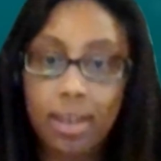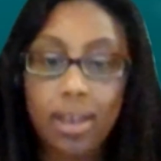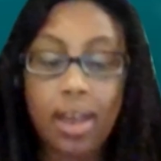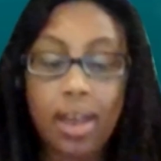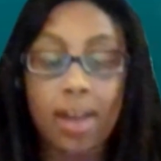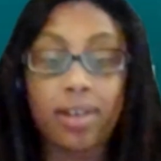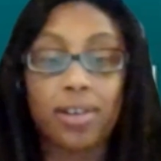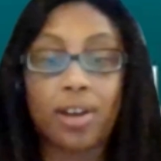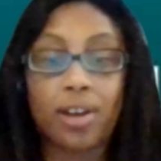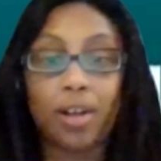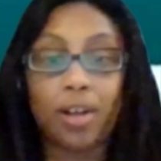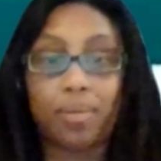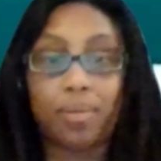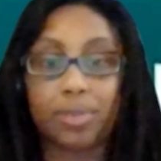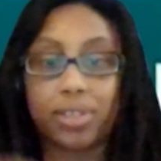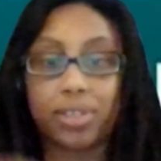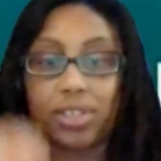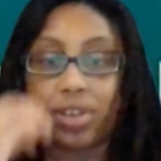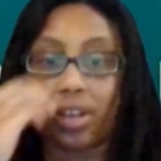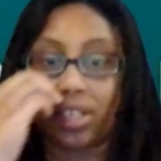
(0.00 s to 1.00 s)
and
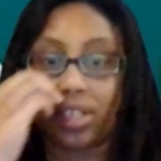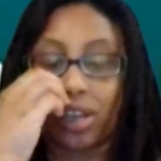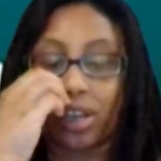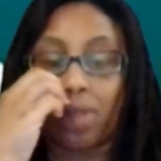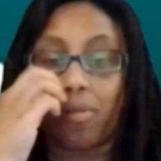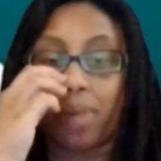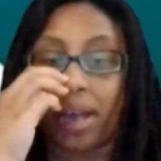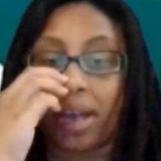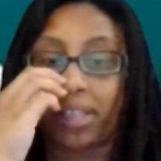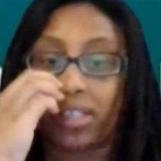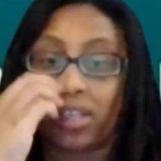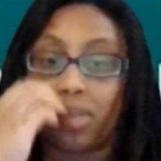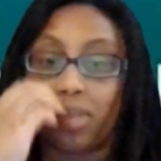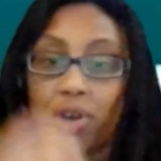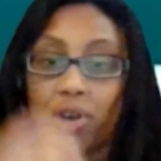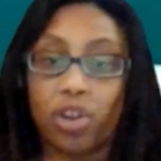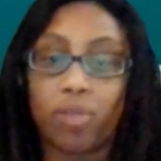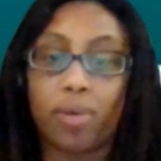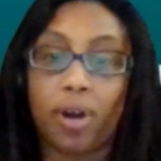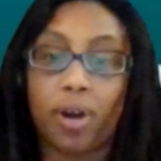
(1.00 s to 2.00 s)
um, so that's coming back to the
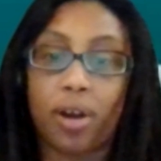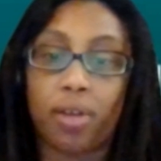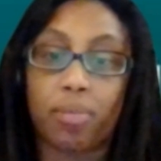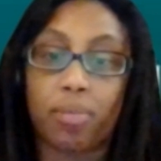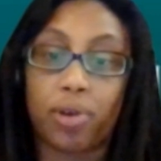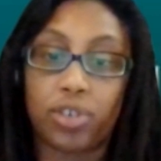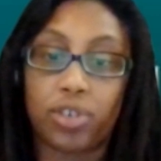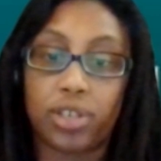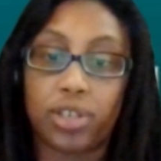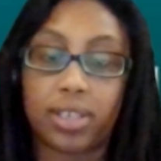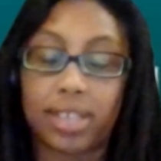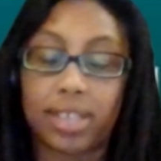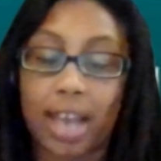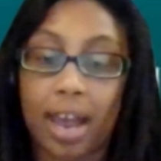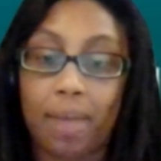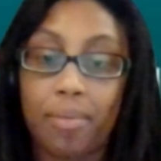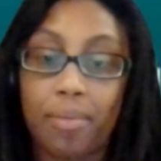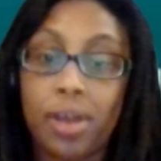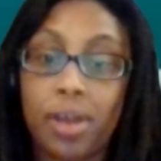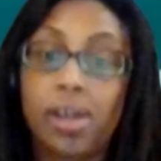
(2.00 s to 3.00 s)
build upon approach of this
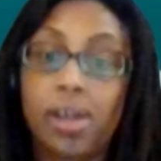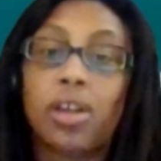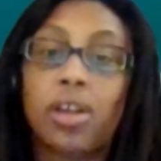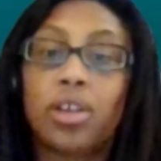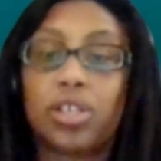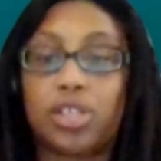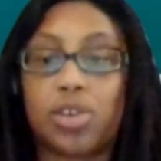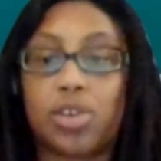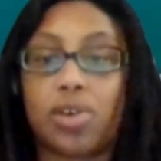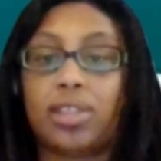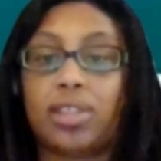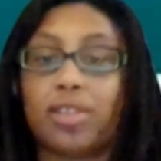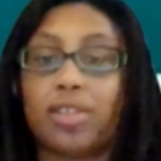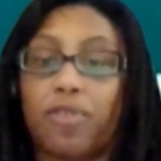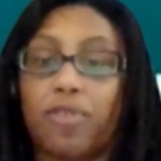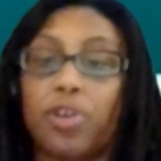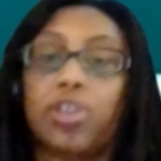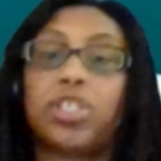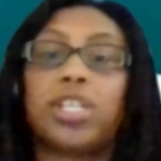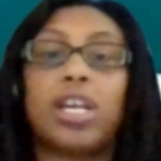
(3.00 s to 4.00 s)
app so at the
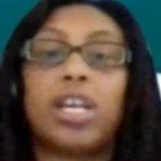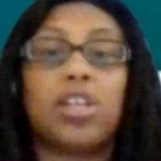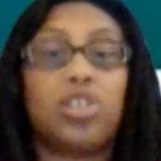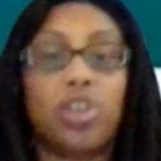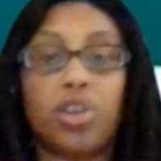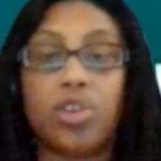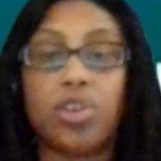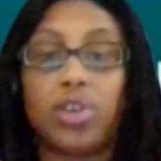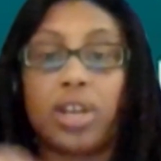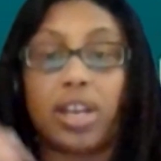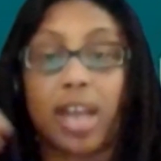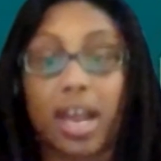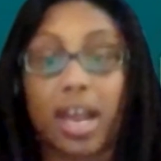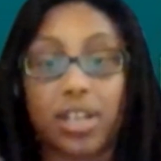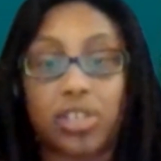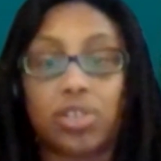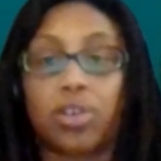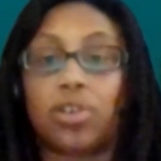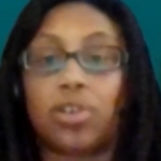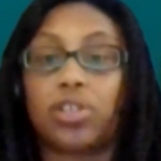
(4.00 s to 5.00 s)
first stage you know you can
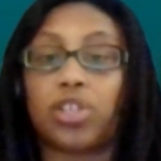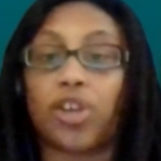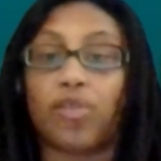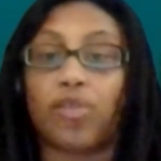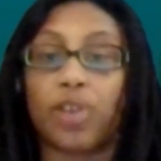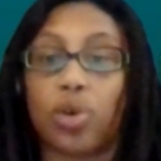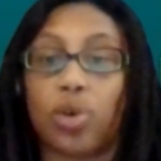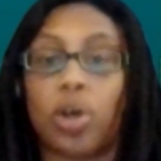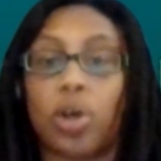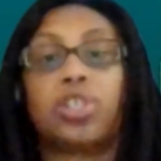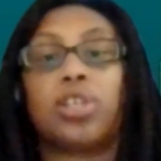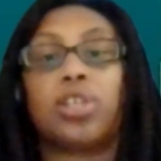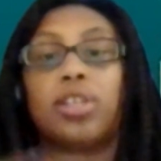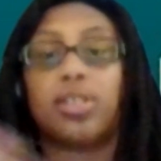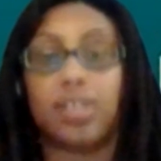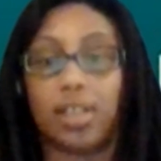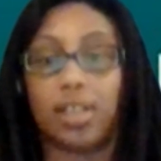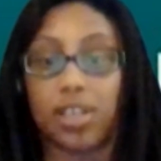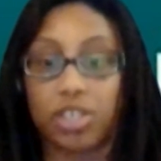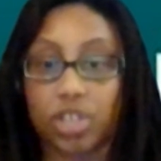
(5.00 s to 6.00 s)
answer survey
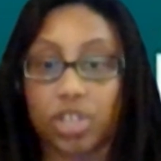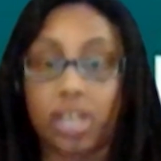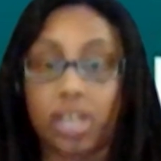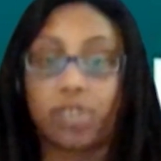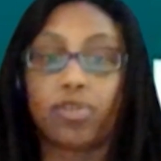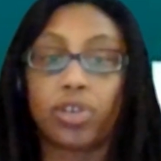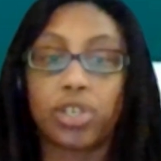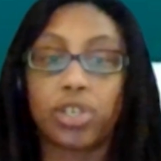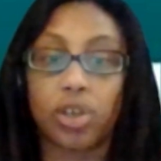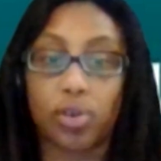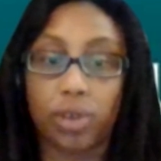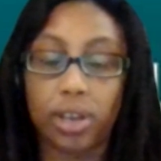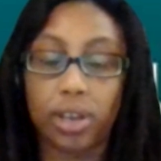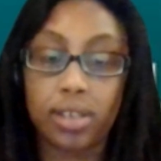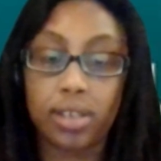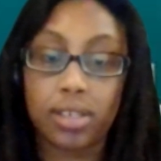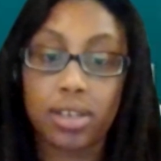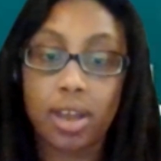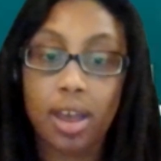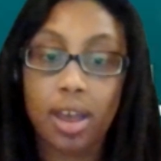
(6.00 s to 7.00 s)
questions in exchange for
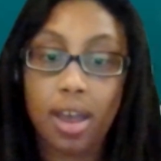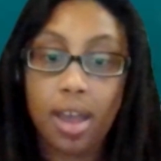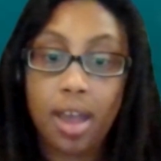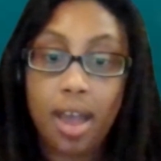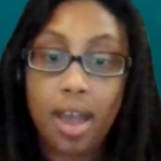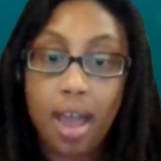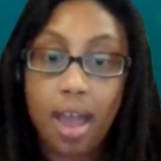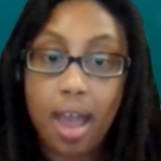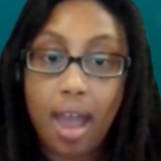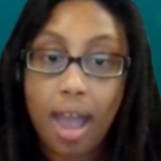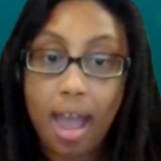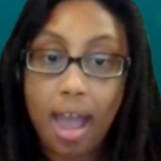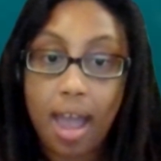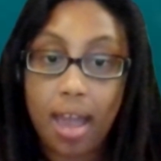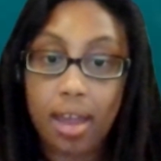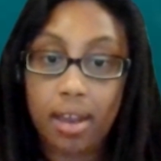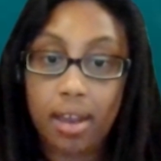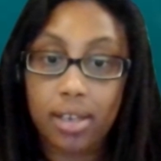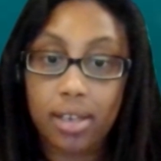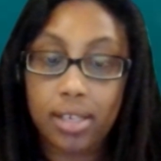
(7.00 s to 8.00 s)
tokens
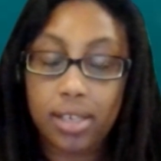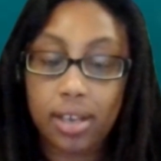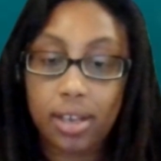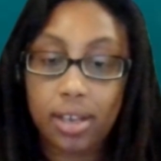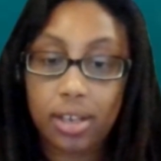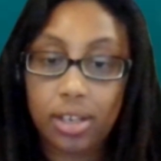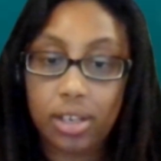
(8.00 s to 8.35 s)
and